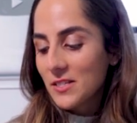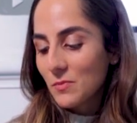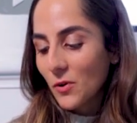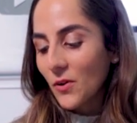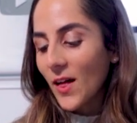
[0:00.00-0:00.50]

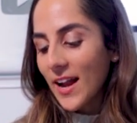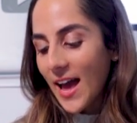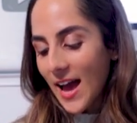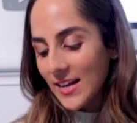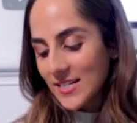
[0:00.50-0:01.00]
small and
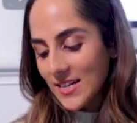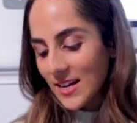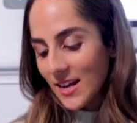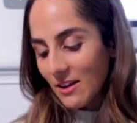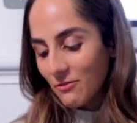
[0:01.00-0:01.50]

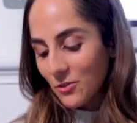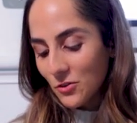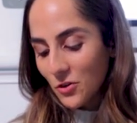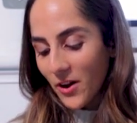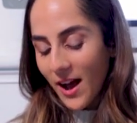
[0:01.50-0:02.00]
handy if you
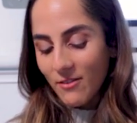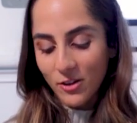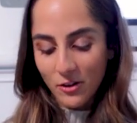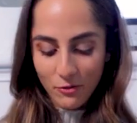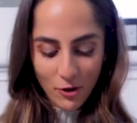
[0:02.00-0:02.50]
don't have a
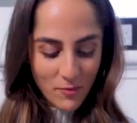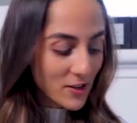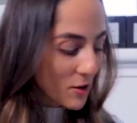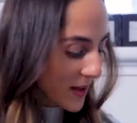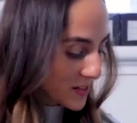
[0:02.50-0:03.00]
lot of room
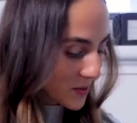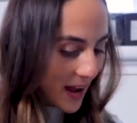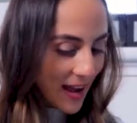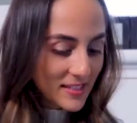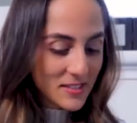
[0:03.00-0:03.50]
in your pencil
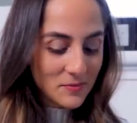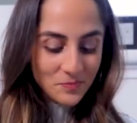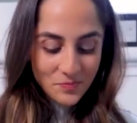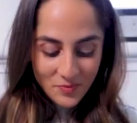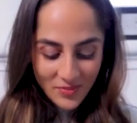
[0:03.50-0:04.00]
case.
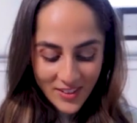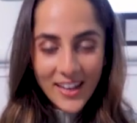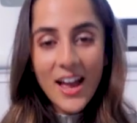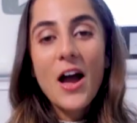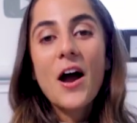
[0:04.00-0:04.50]

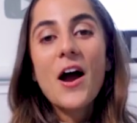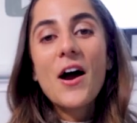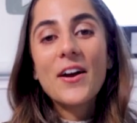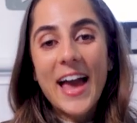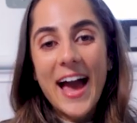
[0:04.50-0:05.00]

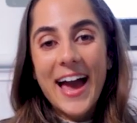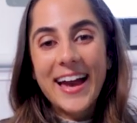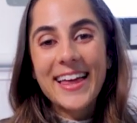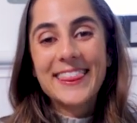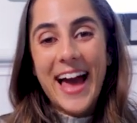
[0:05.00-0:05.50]
Okay,